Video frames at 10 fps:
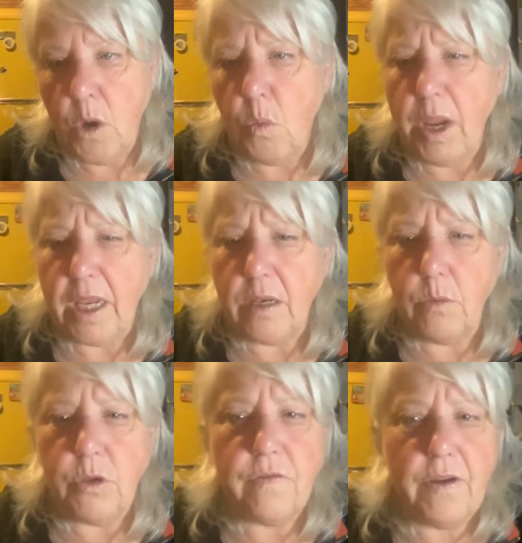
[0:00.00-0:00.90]
Wait,
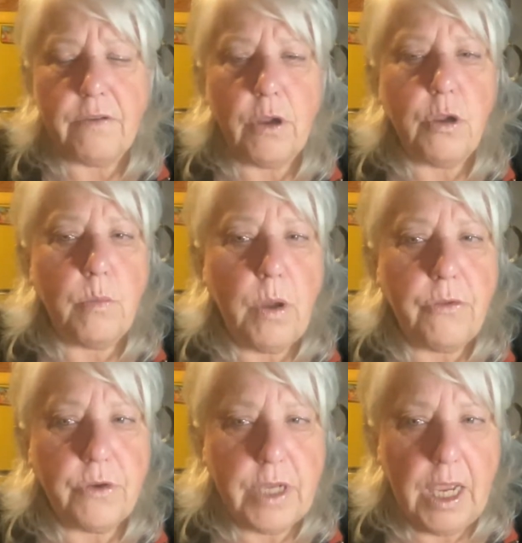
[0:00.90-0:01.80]
when you found out your
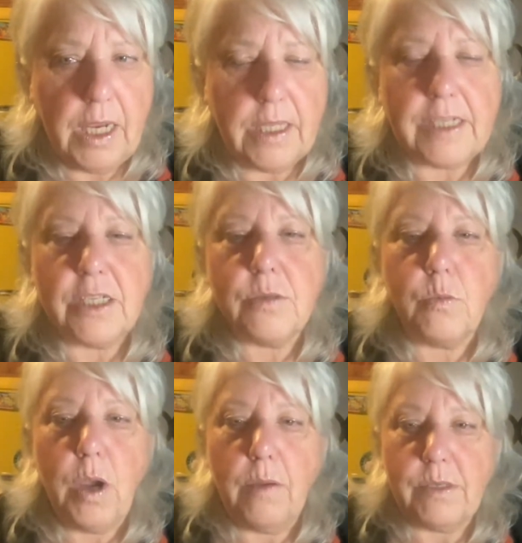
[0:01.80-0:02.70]
mother died, this is
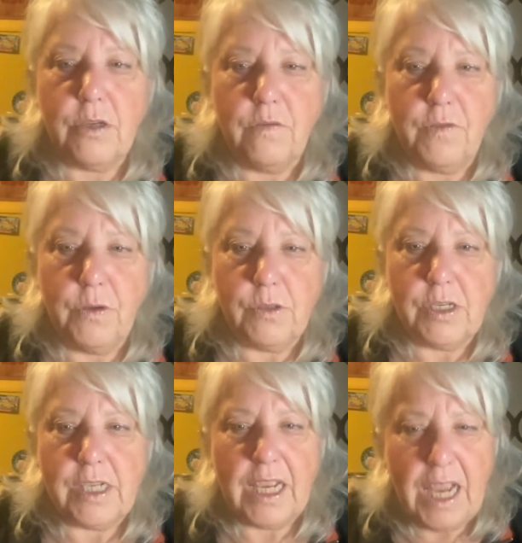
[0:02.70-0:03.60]
why I was confused,
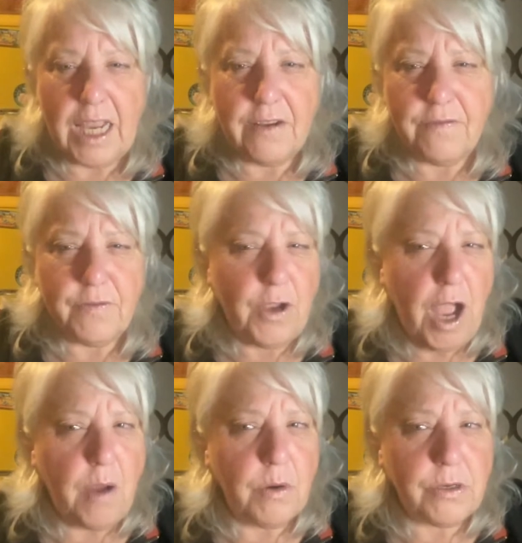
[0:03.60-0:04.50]
because I kind of
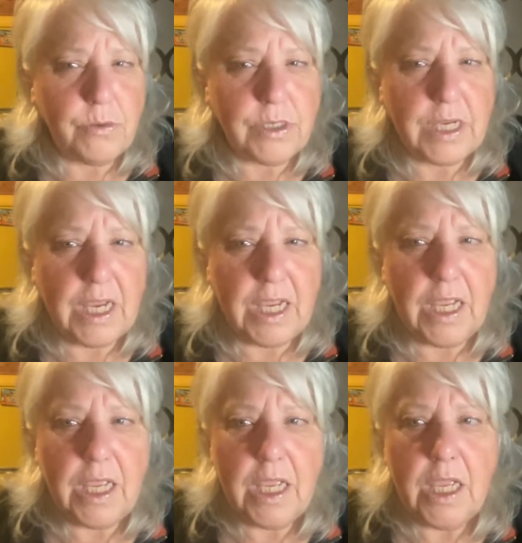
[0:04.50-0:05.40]
got what you were saying.
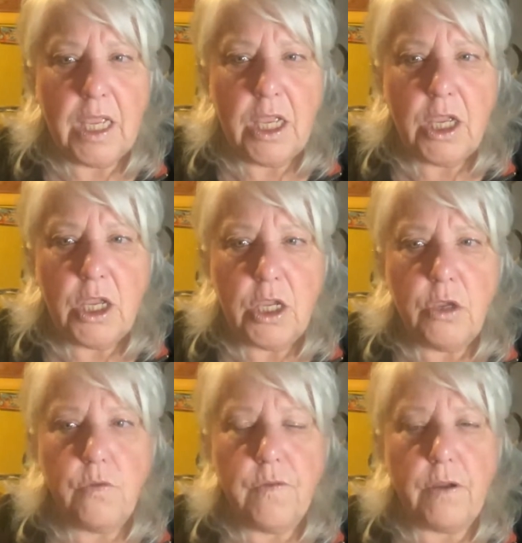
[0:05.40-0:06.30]

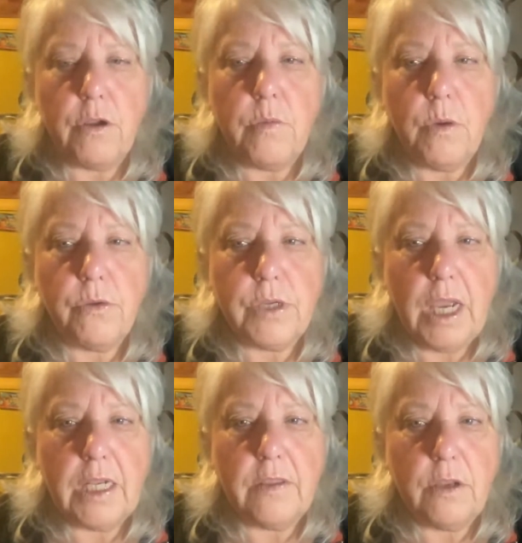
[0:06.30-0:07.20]
You found out your mother
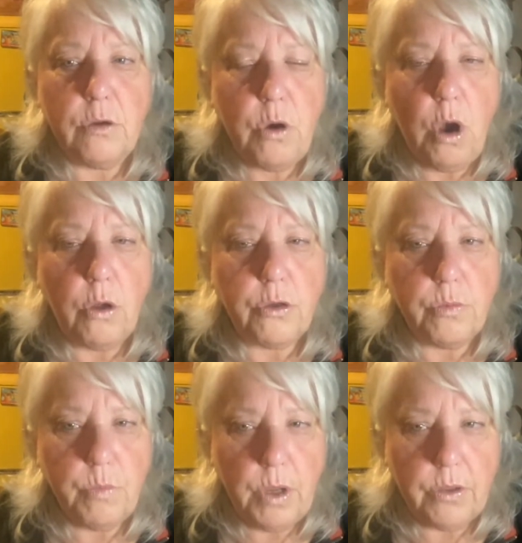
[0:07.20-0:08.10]
died, and then you called your
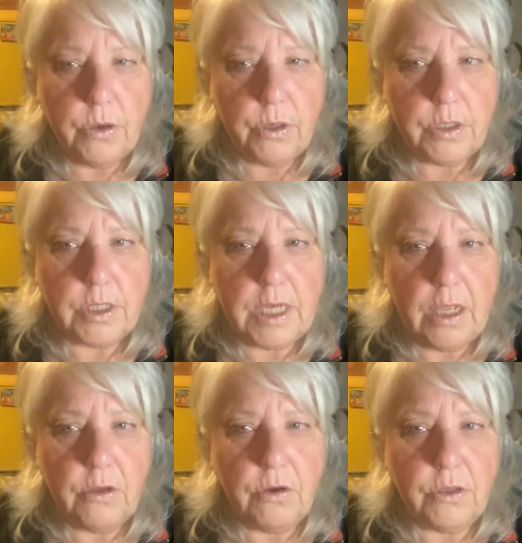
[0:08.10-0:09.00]
mother to
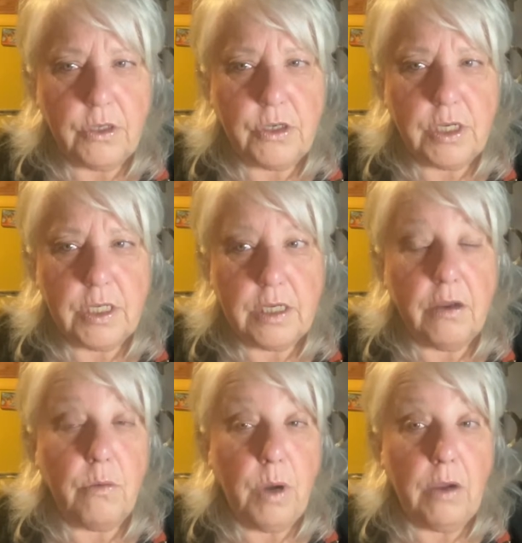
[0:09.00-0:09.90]
tell her that she had...
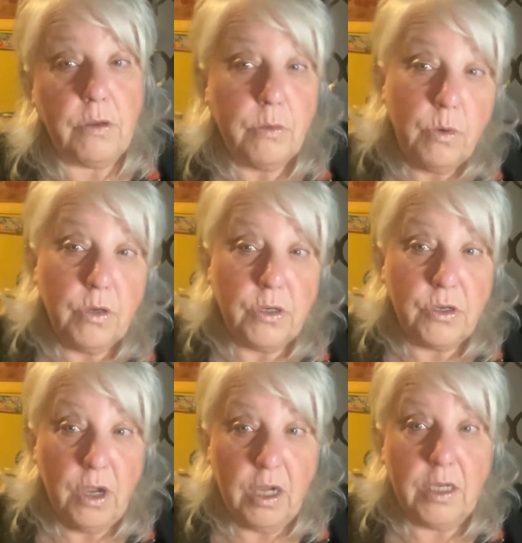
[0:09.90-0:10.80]
Oh, wow, you were in
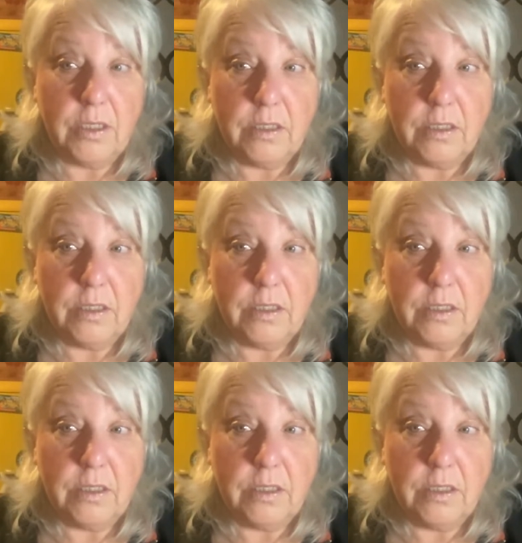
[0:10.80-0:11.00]
shock.